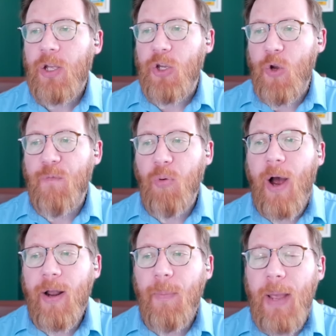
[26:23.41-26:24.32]
You've
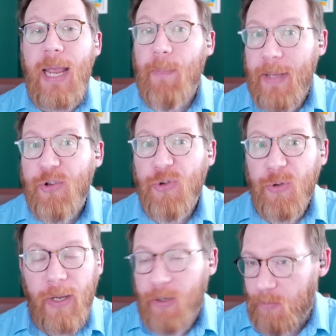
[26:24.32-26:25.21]
brought up a pitcher,
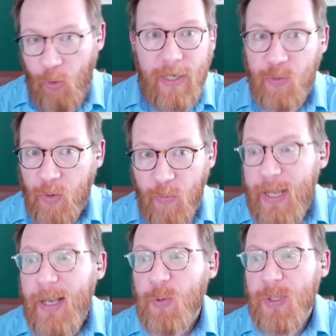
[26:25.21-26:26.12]
like Grayson
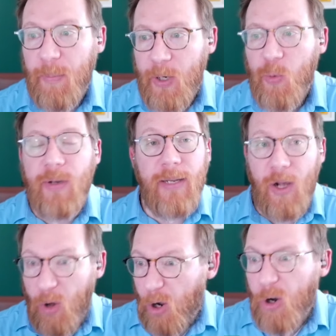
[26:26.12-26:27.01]
Rodriguez was the big one.
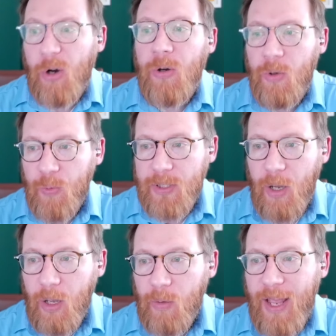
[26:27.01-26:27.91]
D.L. Hall was
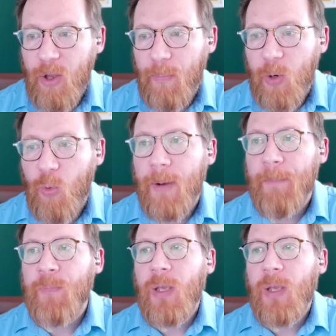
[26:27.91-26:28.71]
the other big one.